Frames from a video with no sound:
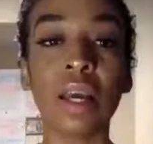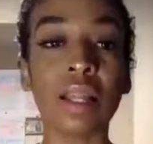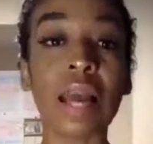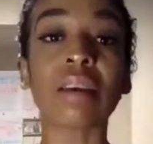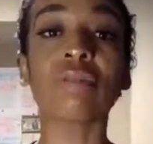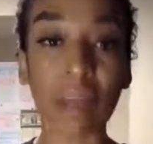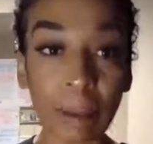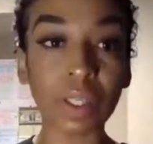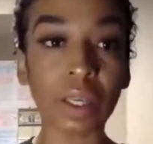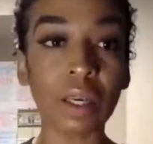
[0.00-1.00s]
that your
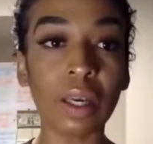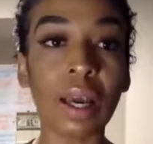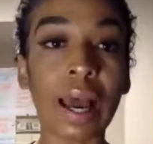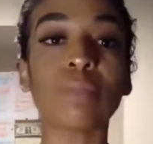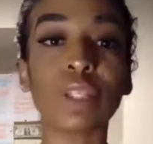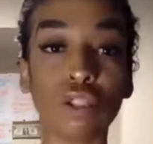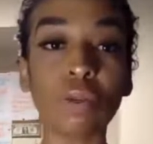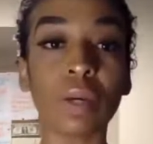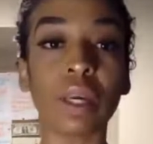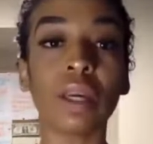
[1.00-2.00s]
family has been
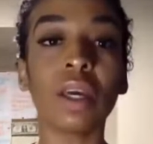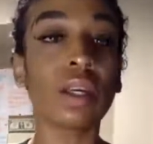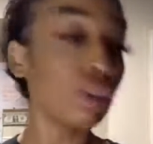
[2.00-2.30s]
doing,